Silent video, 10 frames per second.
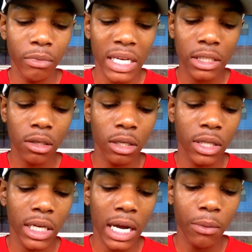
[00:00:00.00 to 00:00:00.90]
That's the only
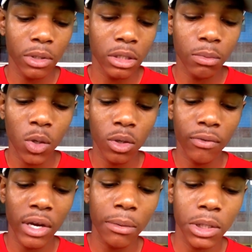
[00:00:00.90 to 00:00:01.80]
thing I would smoke
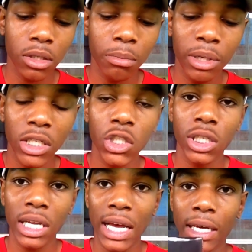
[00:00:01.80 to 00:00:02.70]
if I was on a
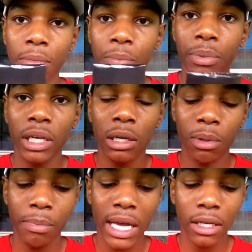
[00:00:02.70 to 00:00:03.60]
budget. I'd pick up
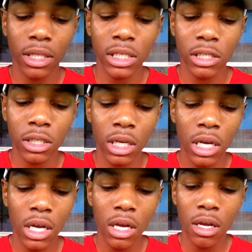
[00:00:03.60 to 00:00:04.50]
a pack of these.
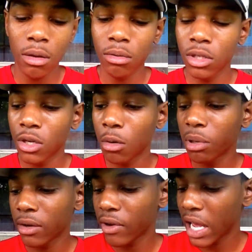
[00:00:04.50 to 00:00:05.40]

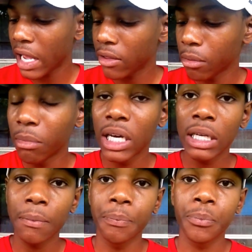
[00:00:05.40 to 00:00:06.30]
But if I had the
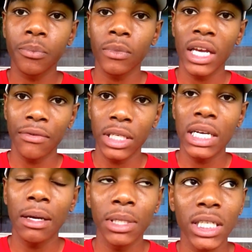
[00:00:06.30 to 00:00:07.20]
money at the
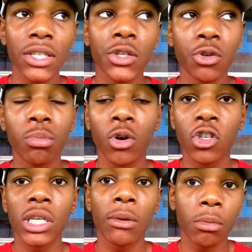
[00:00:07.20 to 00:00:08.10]
time to get the
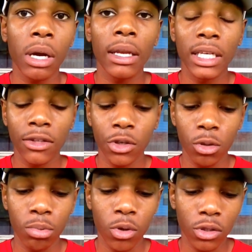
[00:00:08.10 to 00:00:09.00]
Newports, I would probably get the
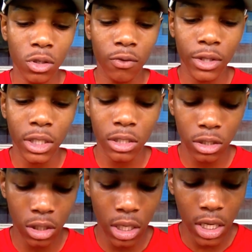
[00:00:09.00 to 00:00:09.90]
Newports over
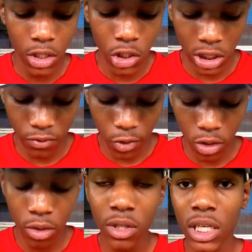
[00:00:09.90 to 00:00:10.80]
these, just
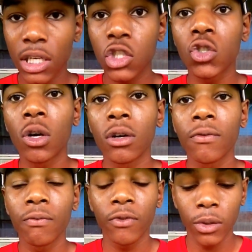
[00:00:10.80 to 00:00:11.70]
for the stronger
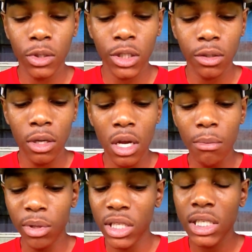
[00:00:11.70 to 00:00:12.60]
filter.
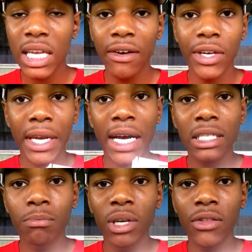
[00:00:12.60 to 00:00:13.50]
But these have a
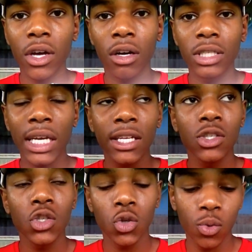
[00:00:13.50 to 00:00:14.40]
nice menthol
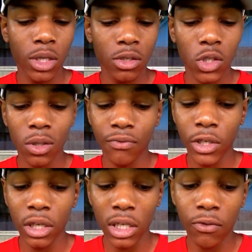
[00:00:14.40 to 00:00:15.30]
taste to it, so if
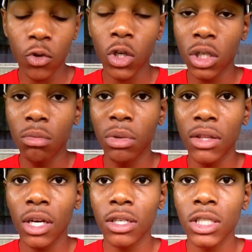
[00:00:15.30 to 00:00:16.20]
you're looking for a good
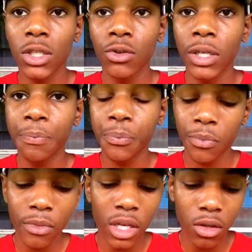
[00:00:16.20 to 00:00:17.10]
menthol cigarette,
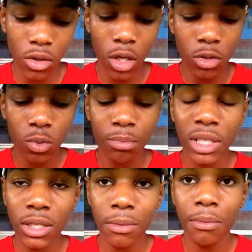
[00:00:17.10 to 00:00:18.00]
those would
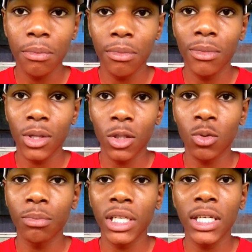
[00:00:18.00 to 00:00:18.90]
be
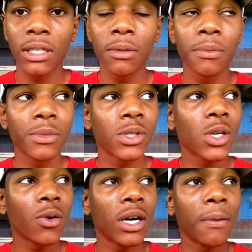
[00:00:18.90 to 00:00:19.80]
it.
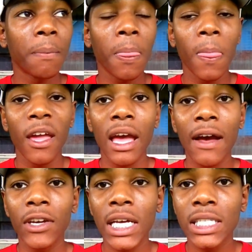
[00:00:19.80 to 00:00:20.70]
So
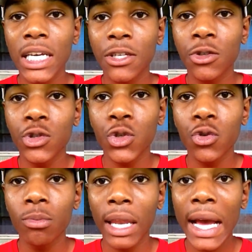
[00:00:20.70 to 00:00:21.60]
have a nice day,
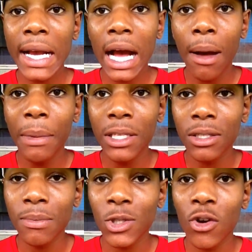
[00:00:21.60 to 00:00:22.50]
YouTube. Like, comment, and
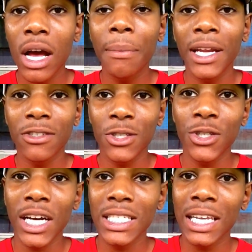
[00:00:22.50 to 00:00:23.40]
subscribe, and I'll see you
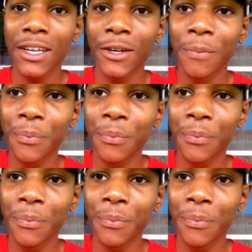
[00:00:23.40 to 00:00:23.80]
guys later.